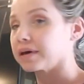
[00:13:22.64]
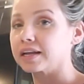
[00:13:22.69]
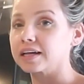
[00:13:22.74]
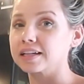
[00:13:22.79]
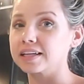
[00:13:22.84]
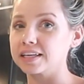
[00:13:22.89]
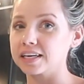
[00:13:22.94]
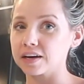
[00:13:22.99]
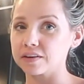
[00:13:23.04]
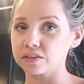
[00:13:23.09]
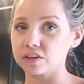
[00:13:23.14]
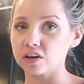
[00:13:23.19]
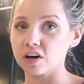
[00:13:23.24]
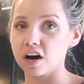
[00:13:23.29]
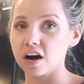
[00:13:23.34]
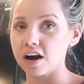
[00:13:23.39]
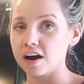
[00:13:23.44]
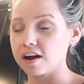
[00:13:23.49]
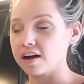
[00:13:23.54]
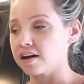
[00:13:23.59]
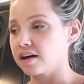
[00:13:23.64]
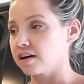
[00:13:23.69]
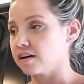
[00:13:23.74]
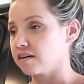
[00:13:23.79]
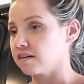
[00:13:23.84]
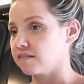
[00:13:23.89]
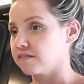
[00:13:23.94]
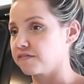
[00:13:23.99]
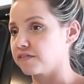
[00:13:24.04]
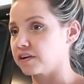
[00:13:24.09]
gonna clean out the car.
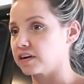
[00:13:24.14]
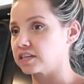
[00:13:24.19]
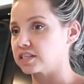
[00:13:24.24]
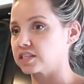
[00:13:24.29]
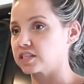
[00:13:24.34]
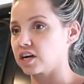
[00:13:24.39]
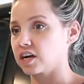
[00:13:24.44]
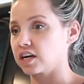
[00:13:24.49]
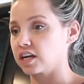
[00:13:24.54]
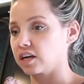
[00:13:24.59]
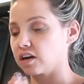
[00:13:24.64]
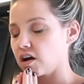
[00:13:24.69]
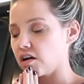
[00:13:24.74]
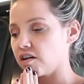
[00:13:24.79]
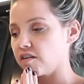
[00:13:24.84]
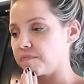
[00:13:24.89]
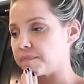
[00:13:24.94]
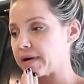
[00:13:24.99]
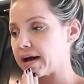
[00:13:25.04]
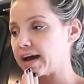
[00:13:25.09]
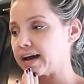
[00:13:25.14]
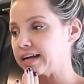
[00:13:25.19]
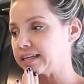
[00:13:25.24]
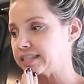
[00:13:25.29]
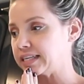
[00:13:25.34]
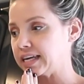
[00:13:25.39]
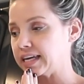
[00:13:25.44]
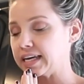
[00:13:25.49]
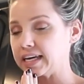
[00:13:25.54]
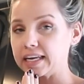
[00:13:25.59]
First starting off by
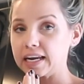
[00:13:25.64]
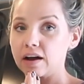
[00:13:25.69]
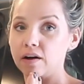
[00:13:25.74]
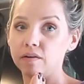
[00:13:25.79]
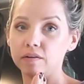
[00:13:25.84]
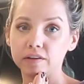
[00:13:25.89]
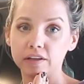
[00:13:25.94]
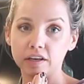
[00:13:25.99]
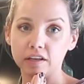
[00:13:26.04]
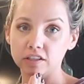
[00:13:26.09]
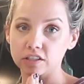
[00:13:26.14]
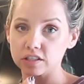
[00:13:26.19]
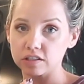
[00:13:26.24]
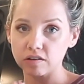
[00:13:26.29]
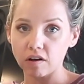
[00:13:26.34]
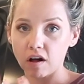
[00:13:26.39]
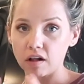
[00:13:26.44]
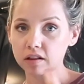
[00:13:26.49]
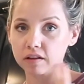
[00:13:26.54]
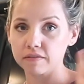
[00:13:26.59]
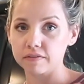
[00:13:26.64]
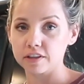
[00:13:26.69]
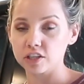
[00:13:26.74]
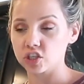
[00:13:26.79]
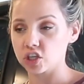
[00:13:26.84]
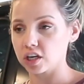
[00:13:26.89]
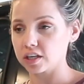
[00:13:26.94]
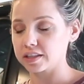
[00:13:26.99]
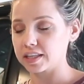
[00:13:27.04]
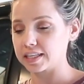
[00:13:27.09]
taking out like just all of the
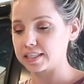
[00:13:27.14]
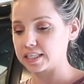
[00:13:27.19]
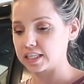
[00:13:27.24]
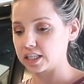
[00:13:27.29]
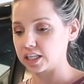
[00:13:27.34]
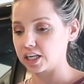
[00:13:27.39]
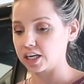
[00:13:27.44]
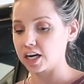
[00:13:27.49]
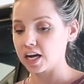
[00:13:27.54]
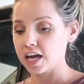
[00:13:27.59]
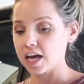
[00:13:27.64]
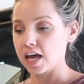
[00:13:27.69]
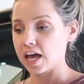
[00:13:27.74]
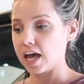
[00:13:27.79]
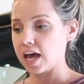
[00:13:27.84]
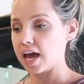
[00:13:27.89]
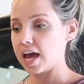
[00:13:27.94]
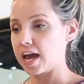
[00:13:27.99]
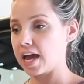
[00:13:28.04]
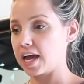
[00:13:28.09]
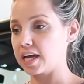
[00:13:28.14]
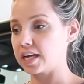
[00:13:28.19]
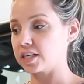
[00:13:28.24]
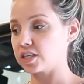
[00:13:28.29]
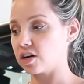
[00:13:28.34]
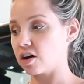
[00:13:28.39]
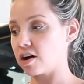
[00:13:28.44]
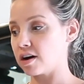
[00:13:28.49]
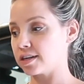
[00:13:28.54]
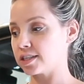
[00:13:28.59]
junk that's in there.
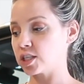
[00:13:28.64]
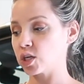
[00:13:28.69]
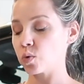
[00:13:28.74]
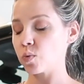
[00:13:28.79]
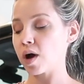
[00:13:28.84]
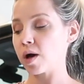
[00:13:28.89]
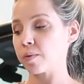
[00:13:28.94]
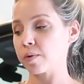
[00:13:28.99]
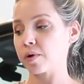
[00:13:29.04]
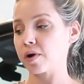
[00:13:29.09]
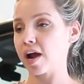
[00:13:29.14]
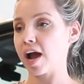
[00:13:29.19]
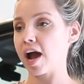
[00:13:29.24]
And also while we were